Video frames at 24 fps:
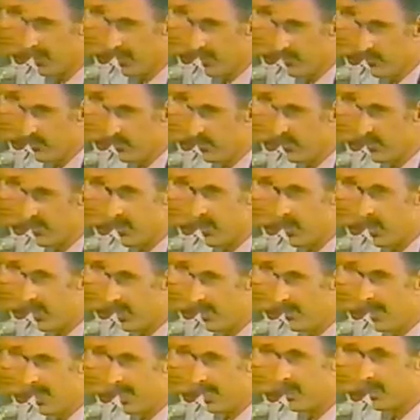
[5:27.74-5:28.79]
publishers to
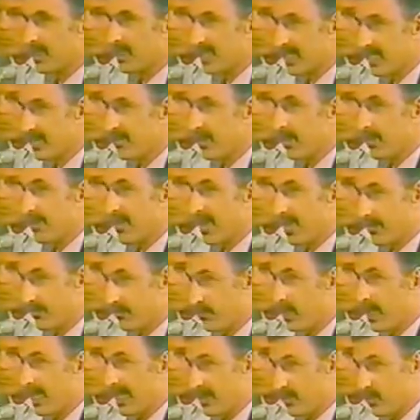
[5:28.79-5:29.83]
automatically give up that
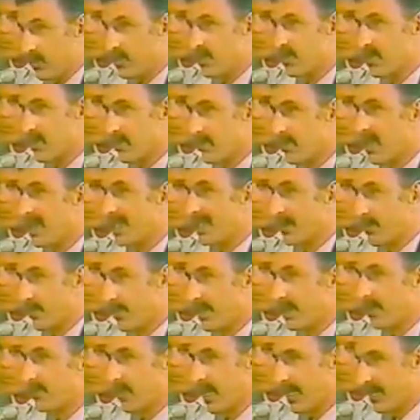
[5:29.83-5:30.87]
right, which is a
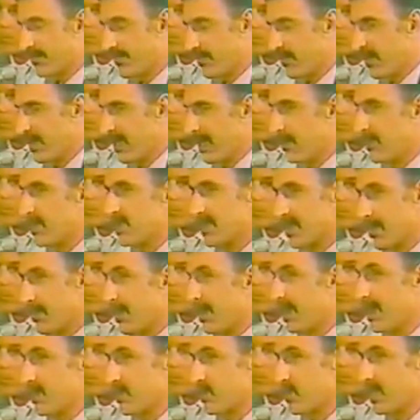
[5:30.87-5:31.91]
money-earning right for them.
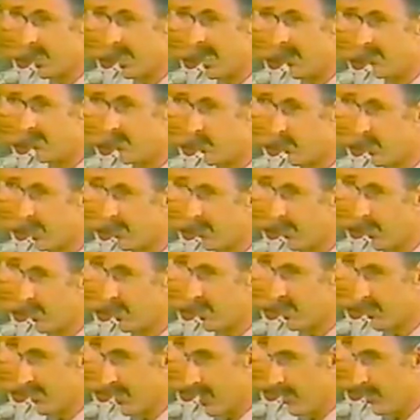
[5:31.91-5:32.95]
Somebody's going to have to
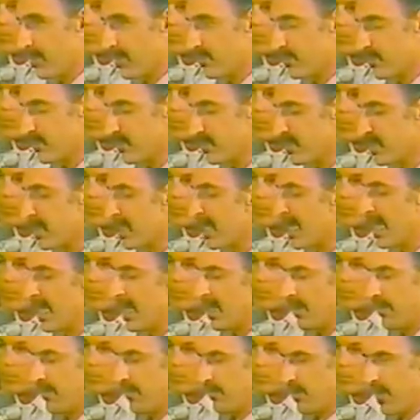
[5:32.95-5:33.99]
reimburse the publishers.
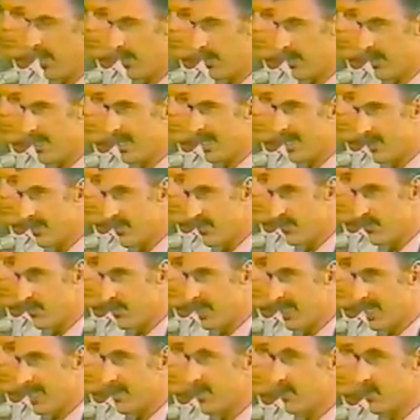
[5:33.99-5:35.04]
The record
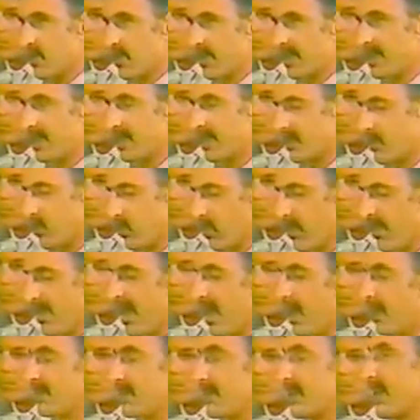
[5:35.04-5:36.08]
industry is going to,
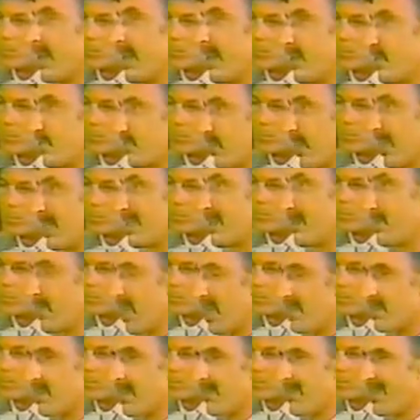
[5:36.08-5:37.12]
without trying to
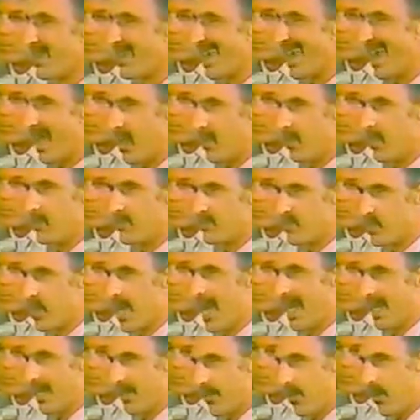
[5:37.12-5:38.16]
mess up the album
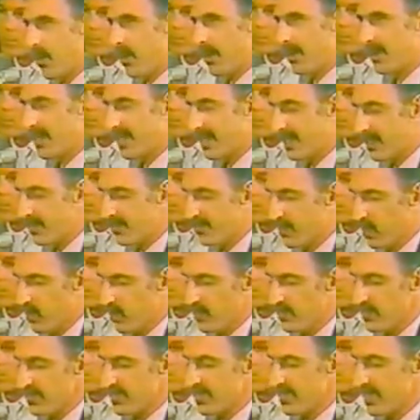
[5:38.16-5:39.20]
jacket art and
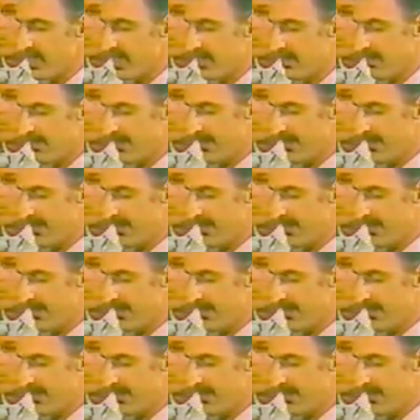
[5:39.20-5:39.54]
impose